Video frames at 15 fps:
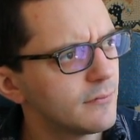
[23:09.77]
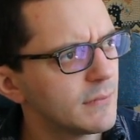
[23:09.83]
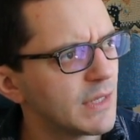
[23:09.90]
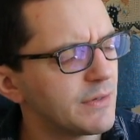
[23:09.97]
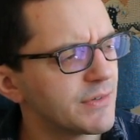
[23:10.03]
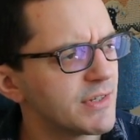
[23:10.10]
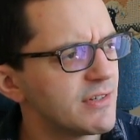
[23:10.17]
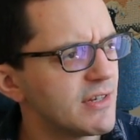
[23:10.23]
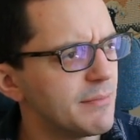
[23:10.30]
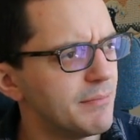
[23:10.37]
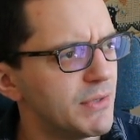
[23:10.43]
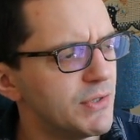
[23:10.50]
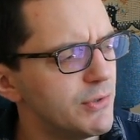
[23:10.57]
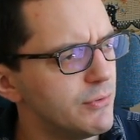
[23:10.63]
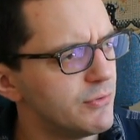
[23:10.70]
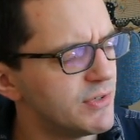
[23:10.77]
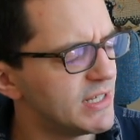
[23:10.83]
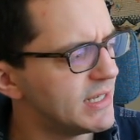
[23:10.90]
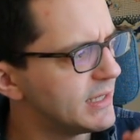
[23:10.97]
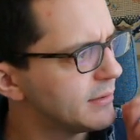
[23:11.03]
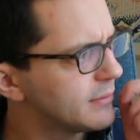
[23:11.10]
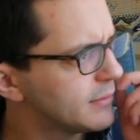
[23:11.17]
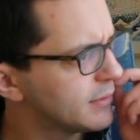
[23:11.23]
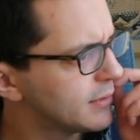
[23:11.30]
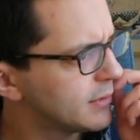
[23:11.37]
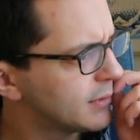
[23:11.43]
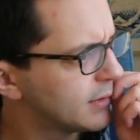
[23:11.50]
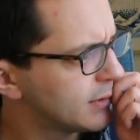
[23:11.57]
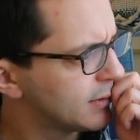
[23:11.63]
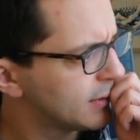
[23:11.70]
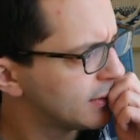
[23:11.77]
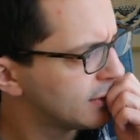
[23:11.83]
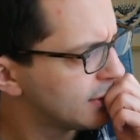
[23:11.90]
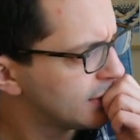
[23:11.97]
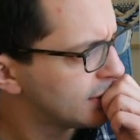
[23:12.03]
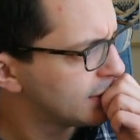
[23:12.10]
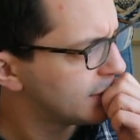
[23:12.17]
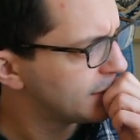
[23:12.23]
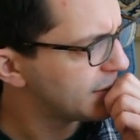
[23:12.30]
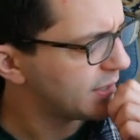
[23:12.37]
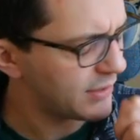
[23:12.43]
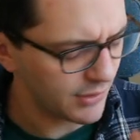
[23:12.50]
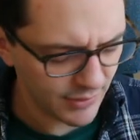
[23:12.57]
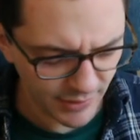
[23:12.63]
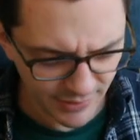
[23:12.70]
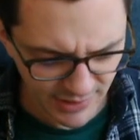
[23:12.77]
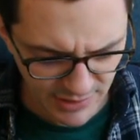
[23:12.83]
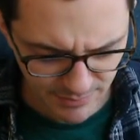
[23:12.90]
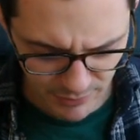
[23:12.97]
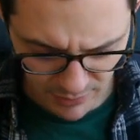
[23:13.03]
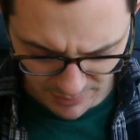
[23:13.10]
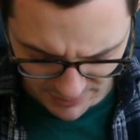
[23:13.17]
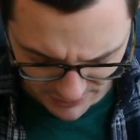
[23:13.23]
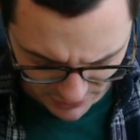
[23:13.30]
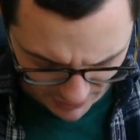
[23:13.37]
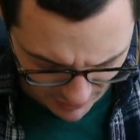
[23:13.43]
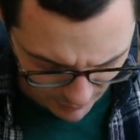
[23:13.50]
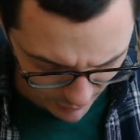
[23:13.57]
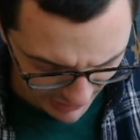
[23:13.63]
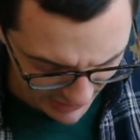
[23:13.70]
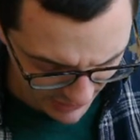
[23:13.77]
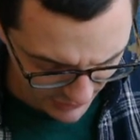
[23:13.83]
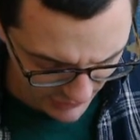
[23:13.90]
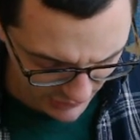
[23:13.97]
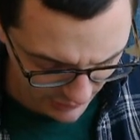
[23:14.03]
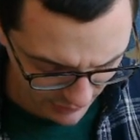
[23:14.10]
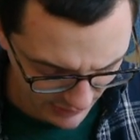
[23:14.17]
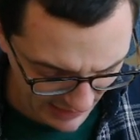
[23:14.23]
was going to say bazooty. No, aren't these problems quite weak to